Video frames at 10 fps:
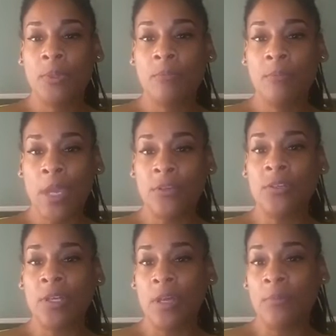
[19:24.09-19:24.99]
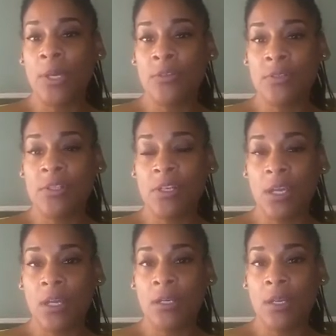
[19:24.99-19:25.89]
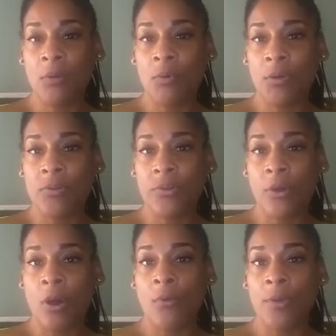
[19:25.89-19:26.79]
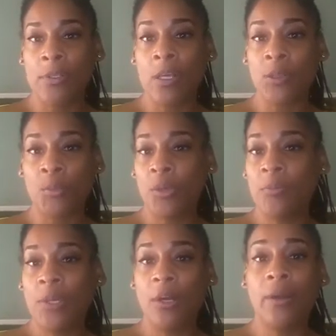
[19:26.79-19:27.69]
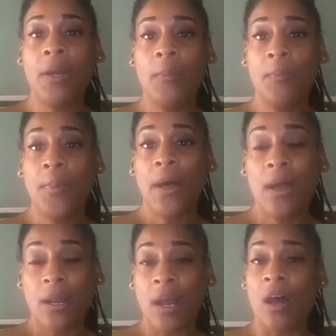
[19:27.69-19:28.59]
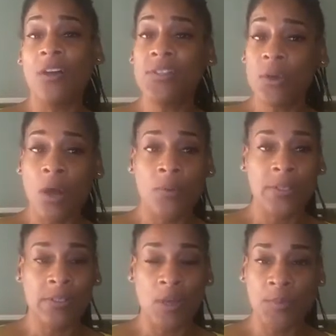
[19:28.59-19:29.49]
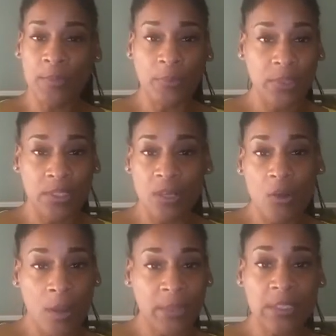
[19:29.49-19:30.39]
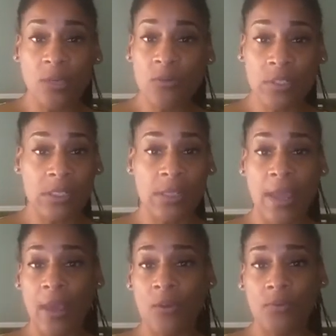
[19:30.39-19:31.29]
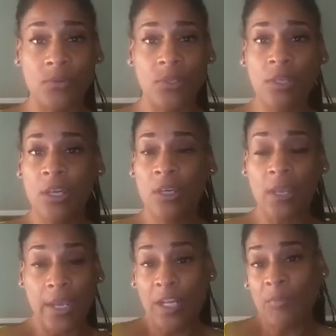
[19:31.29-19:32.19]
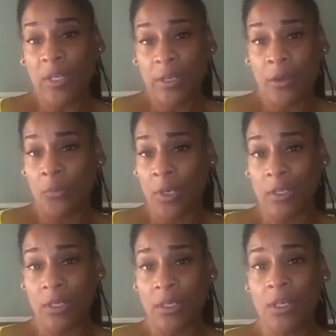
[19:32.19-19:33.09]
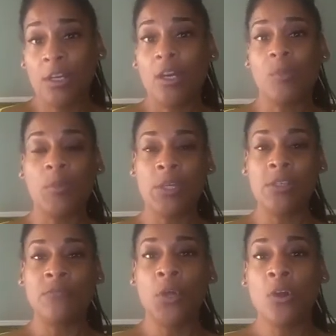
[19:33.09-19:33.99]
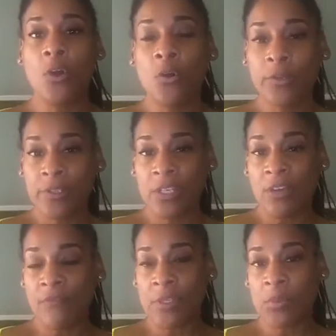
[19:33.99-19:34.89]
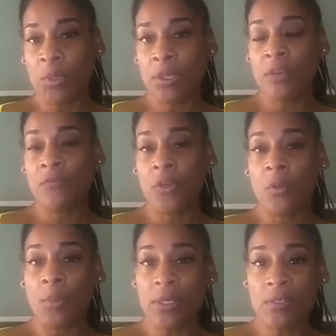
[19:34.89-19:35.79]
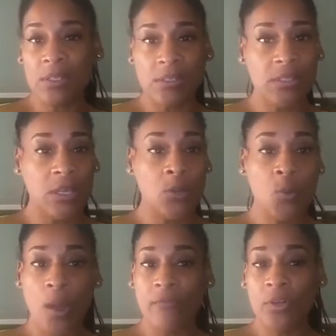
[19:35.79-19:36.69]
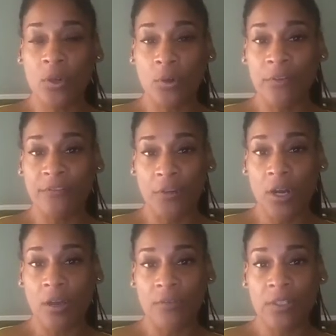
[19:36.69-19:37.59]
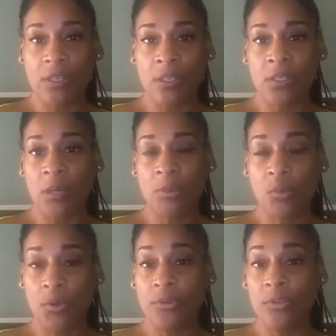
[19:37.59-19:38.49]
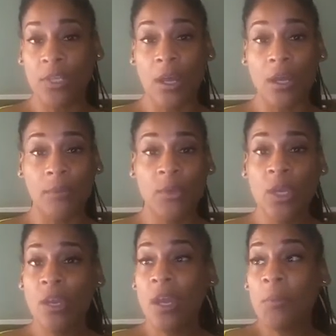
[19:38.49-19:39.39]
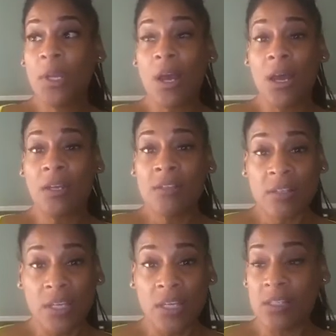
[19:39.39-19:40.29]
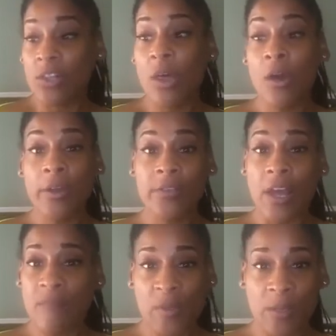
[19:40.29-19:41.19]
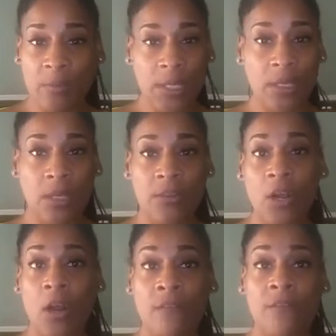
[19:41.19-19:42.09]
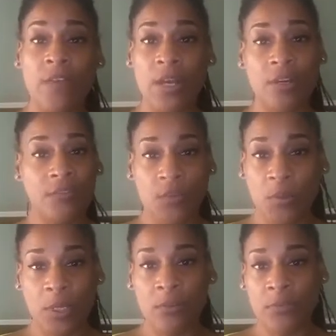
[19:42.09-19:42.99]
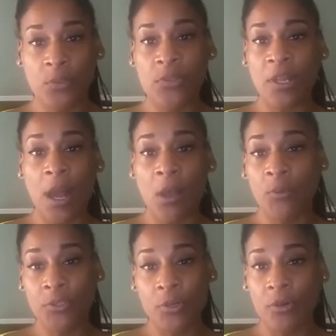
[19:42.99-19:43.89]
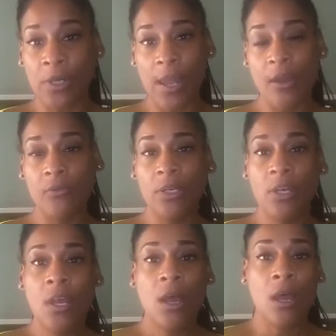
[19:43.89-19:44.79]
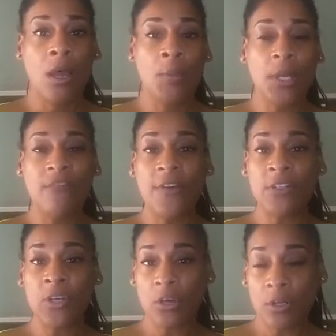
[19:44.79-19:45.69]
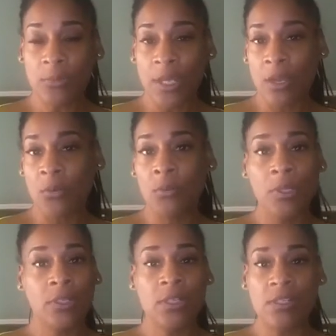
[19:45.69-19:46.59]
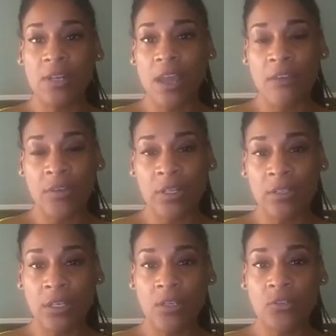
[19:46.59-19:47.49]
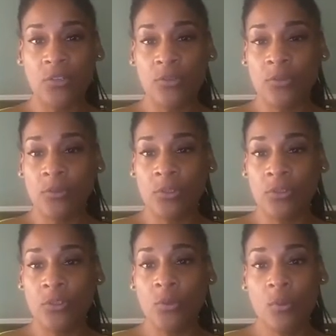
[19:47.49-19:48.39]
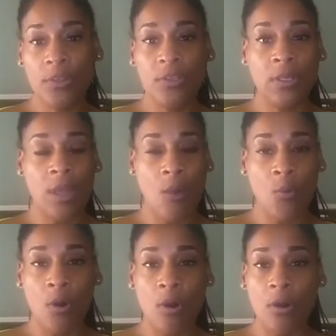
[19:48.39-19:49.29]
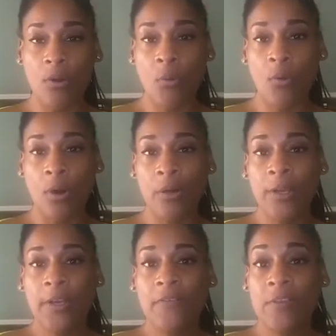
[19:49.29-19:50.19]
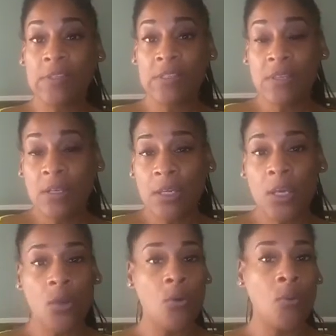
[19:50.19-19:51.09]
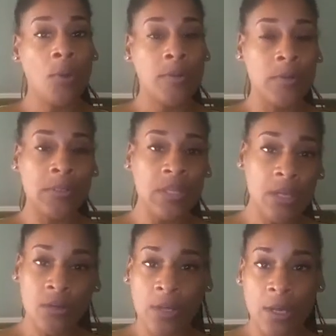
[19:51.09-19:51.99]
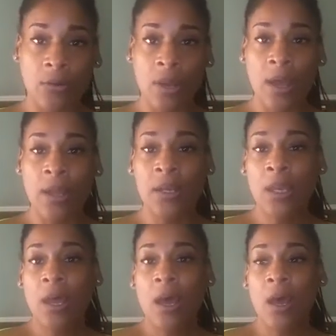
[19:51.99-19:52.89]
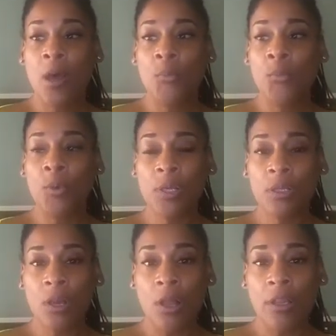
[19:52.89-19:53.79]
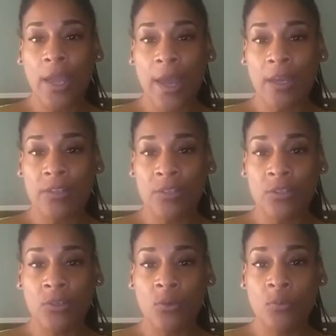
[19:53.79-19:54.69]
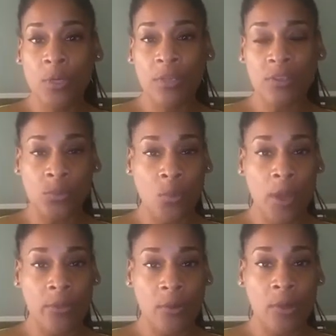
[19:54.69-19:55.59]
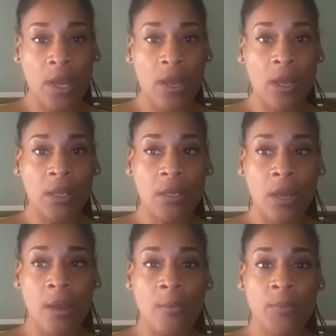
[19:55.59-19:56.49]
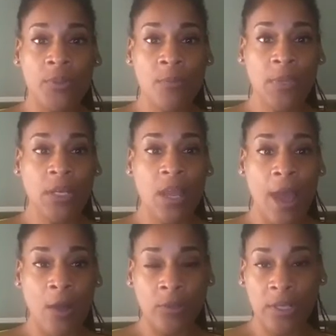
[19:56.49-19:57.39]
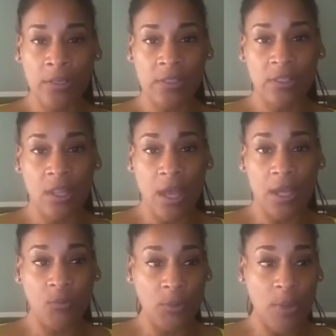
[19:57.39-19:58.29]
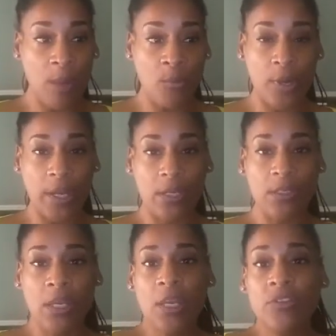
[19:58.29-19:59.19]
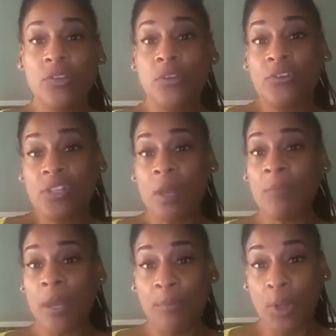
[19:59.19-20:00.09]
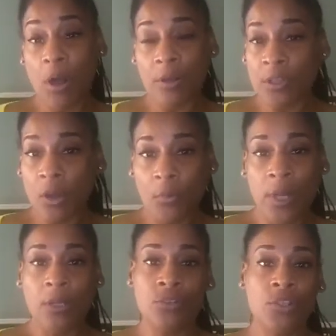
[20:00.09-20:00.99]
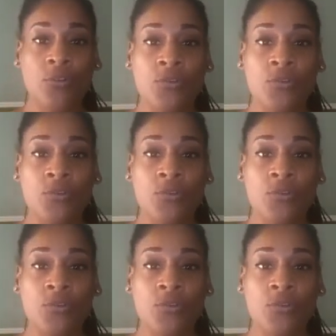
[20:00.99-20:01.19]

Major syndicated networks are always like the premier. But I also always tell people that don't discount any media, really. I mean, because if your goal is to get visibility for your business, then whoever you're in front of, it's going to be worth your time. I mean, honestly, as long as I've been in media, there are very few interviews that I will turn down. And if I turn them down, it really doesn't have anything to do with the network or the city or whether it's internet or not. Really all it has to do with is whether or not the media outlet is in line with my brand. So there's some like blog talk radio shows